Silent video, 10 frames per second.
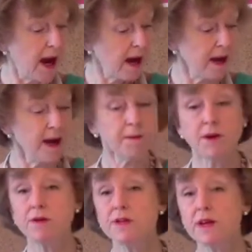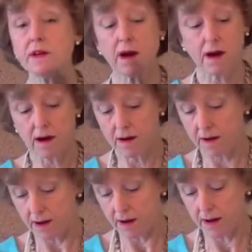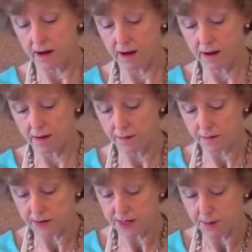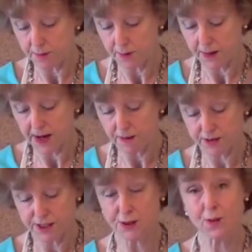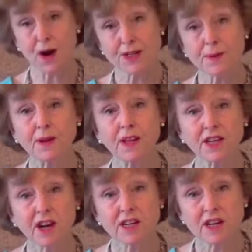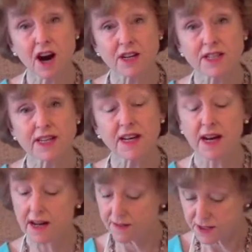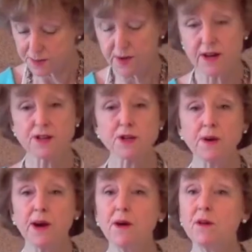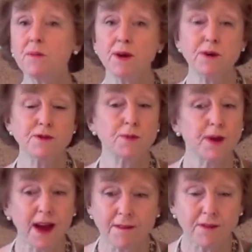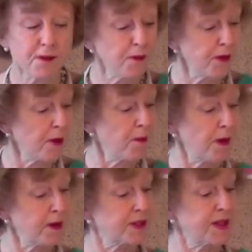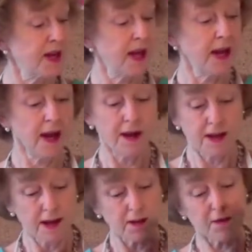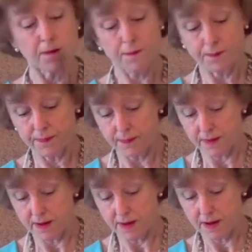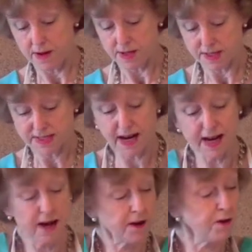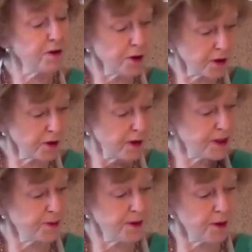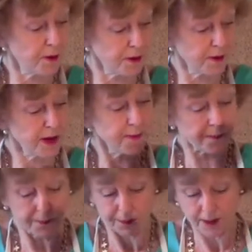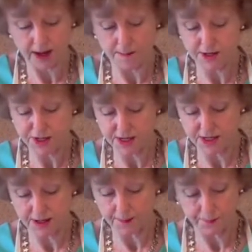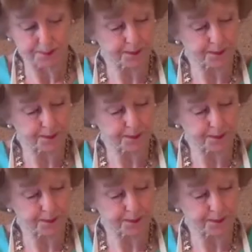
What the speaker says: I am using our tempera paint, which is washable and non-toxic. This brand is Crayola, but use whatever you think works. Yellow, cyan or turquoise when you order it, and magenta.